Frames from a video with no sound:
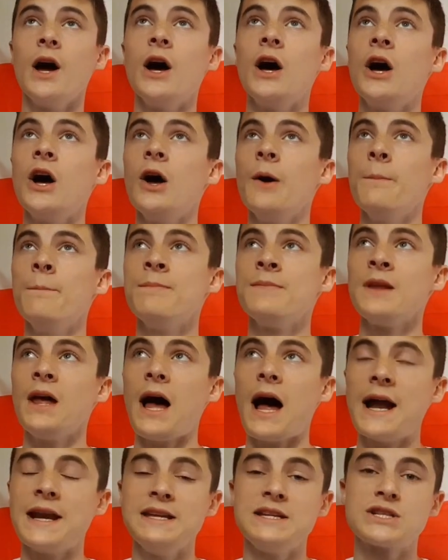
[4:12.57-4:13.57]
and
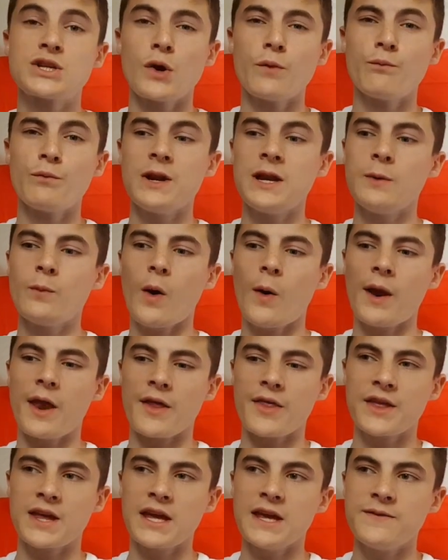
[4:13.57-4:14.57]
he's done really well.
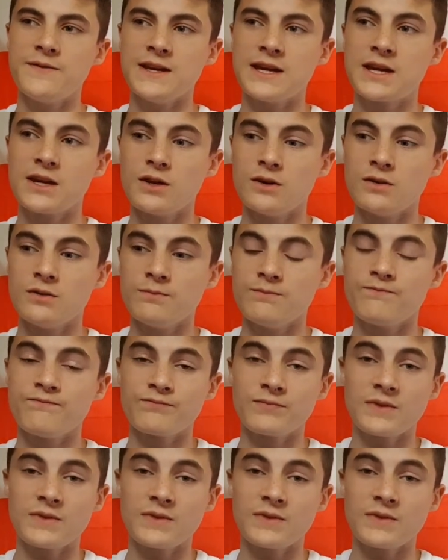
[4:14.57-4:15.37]
And I think if he can